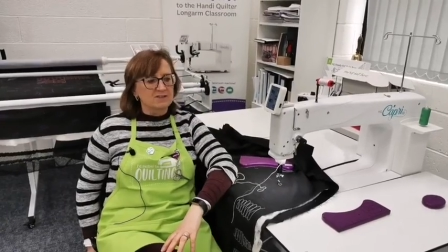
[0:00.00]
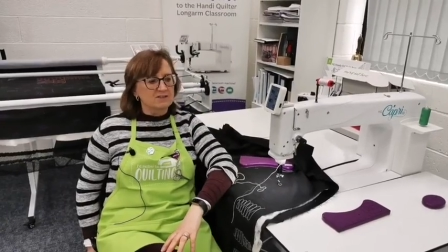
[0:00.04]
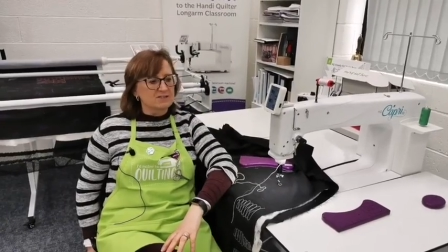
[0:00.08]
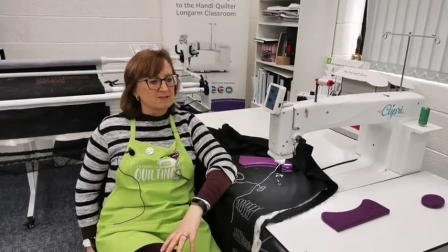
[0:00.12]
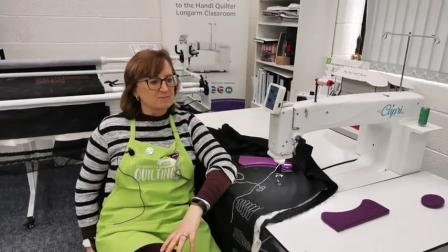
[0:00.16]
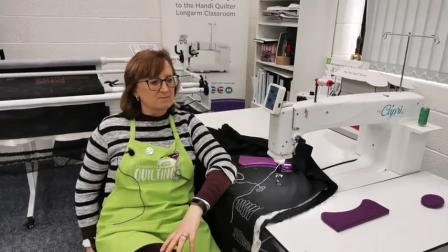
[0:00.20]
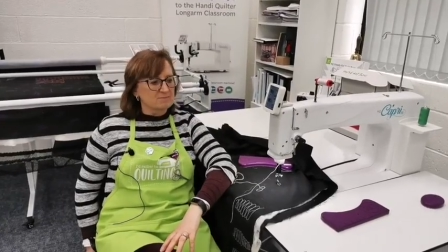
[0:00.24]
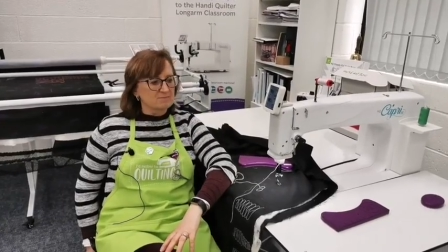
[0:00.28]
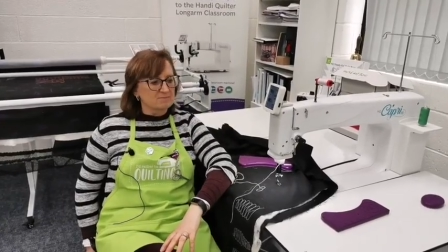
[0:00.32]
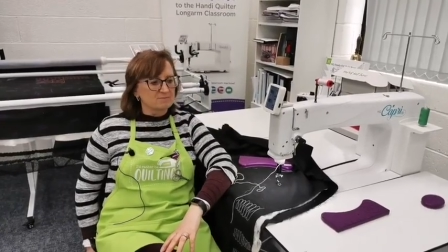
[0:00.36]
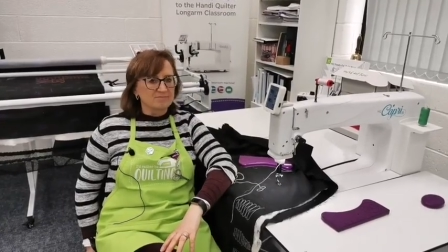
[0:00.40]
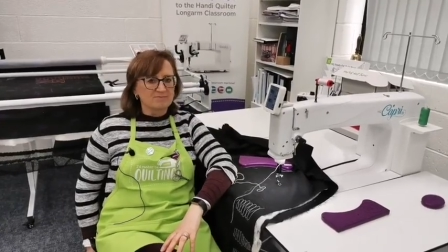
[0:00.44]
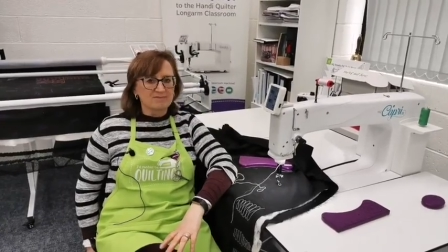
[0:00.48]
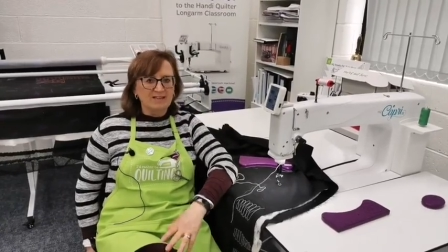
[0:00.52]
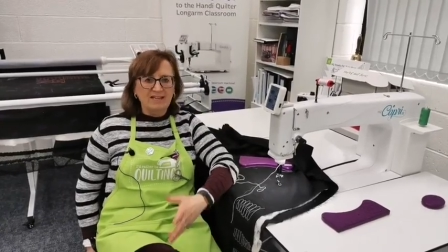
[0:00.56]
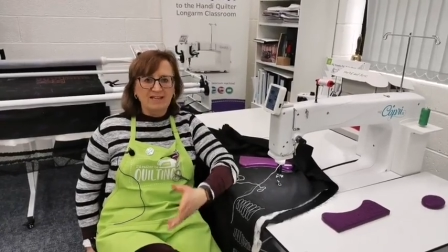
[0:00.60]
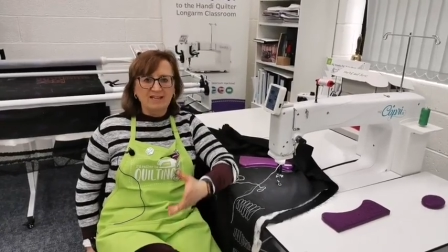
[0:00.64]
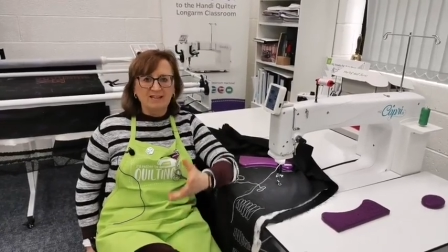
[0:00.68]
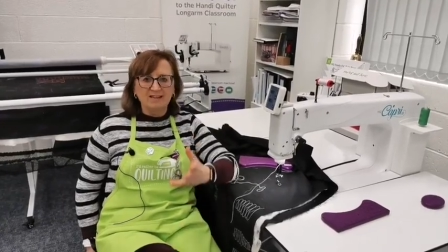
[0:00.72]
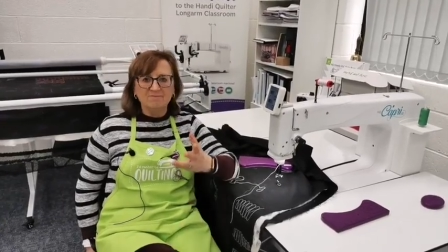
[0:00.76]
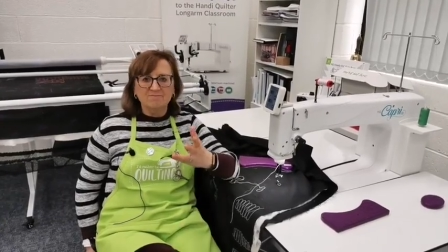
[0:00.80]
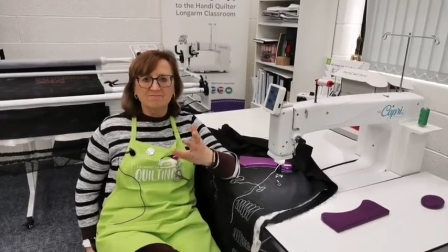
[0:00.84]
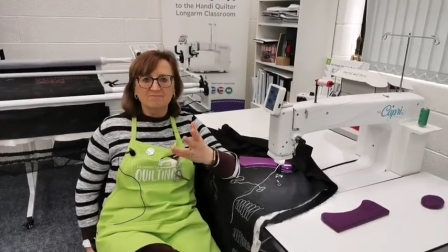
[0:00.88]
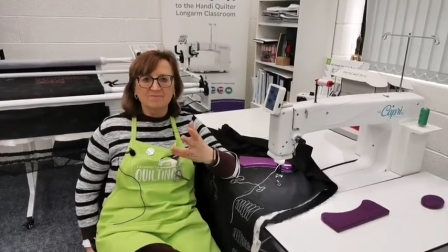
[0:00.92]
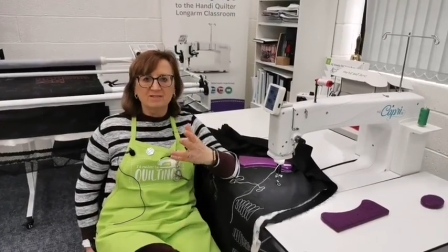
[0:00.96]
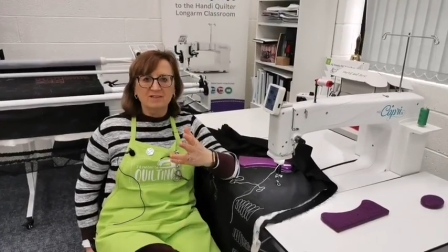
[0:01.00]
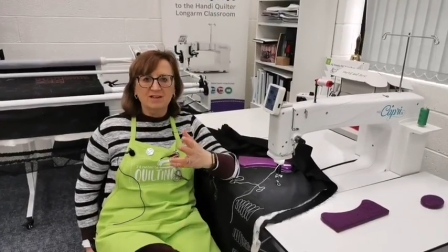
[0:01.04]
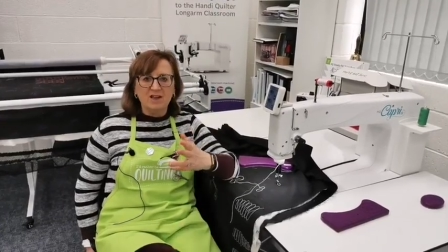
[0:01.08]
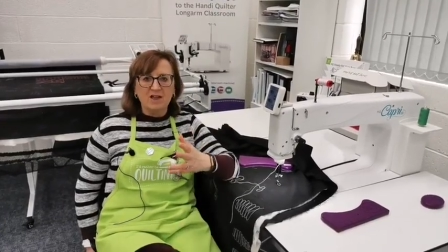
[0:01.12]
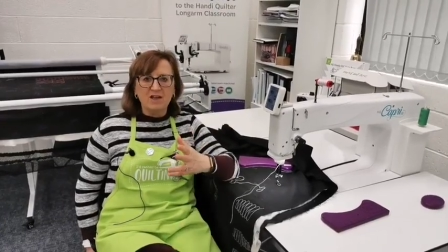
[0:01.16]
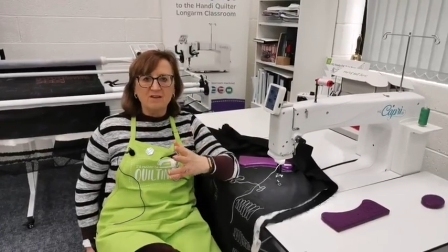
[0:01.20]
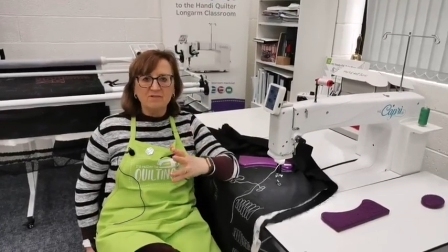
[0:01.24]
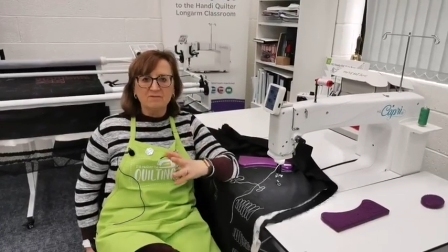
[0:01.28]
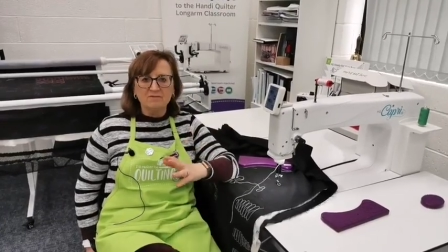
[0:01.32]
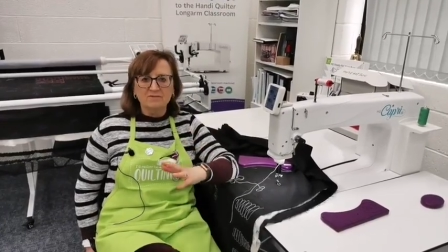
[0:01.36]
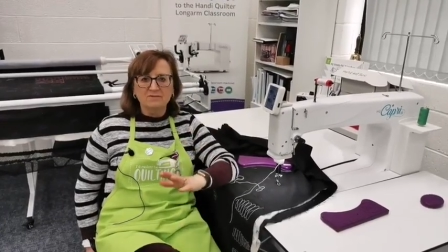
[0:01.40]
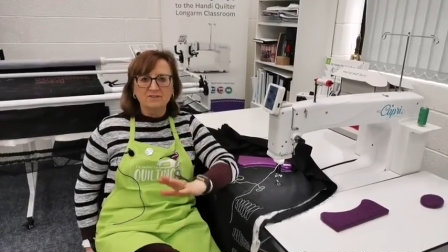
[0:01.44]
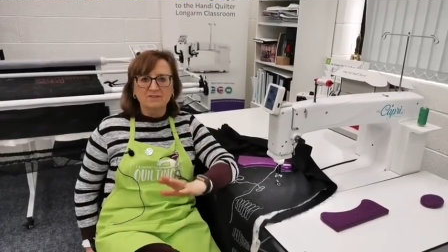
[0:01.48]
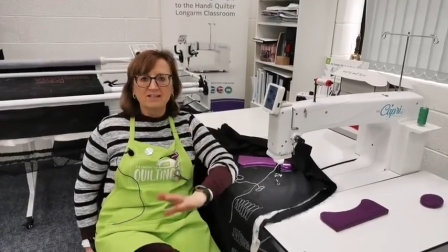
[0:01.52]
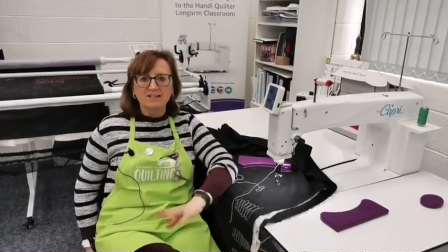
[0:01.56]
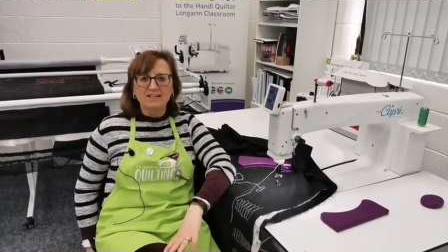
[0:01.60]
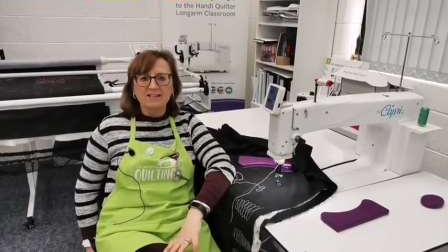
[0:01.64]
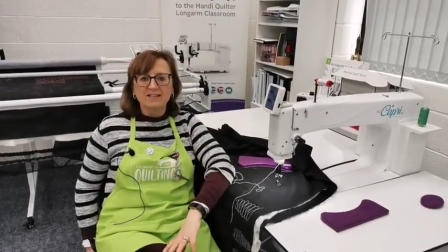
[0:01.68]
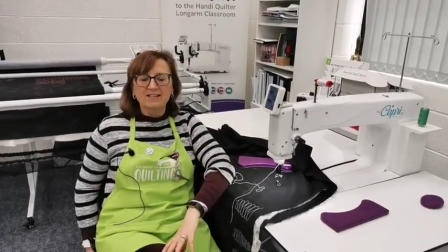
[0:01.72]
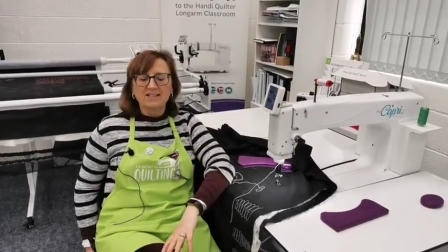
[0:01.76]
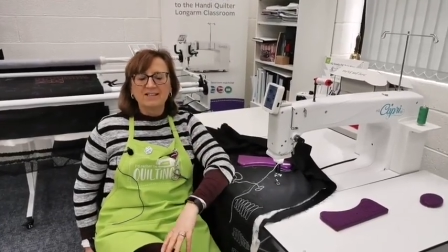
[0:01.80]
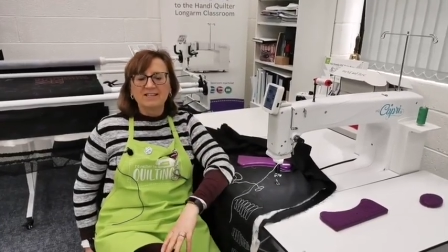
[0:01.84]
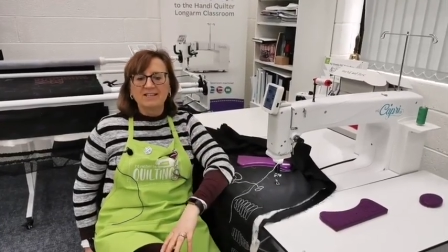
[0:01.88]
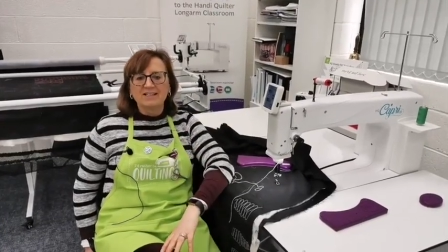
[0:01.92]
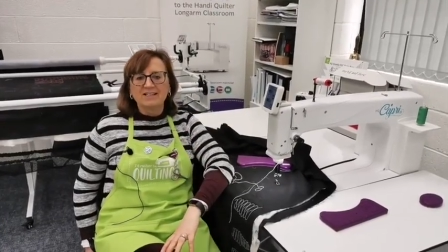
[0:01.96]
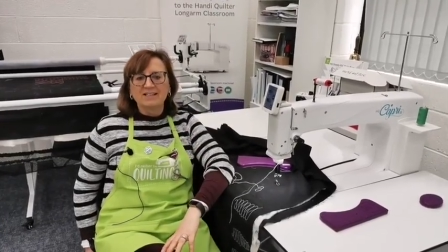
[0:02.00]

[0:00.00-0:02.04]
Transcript: ask them here live. Yep.